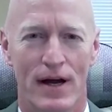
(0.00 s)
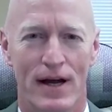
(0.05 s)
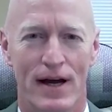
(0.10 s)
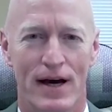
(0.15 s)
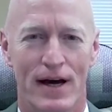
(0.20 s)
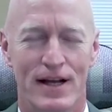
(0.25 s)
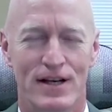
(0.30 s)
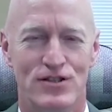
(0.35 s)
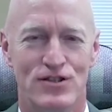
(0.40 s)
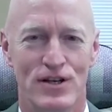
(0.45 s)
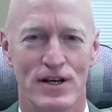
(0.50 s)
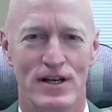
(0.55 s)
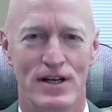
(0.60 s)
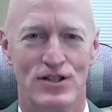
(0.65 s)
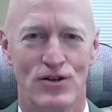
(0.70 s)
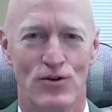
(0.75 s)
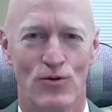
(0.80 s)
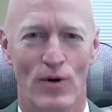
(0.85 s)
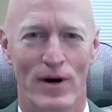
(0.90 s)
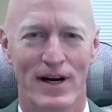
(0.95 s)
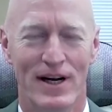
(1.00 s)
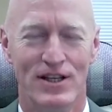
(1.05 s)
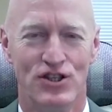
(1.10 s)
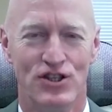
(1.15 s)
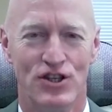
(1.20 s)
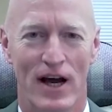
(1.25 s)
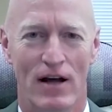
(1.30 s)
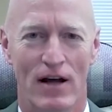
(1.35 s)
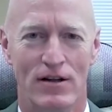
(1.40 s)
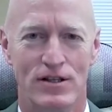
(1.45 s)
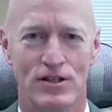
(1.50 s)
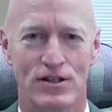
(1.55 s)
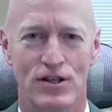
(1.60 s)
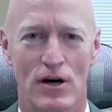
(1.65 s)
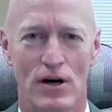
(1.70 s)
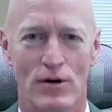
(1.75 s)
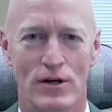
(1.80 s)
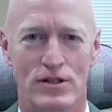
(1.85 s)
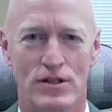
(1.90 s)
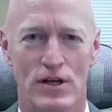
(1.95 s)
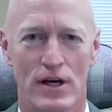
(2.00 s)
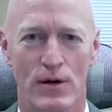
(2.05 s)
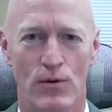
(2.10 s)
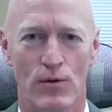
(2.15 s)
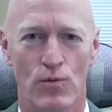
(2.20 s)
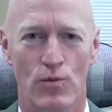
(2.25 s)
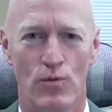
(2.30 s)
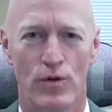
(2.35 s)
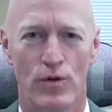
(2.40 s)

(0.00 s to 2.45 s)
yeah, it's quite a challenge though. It's like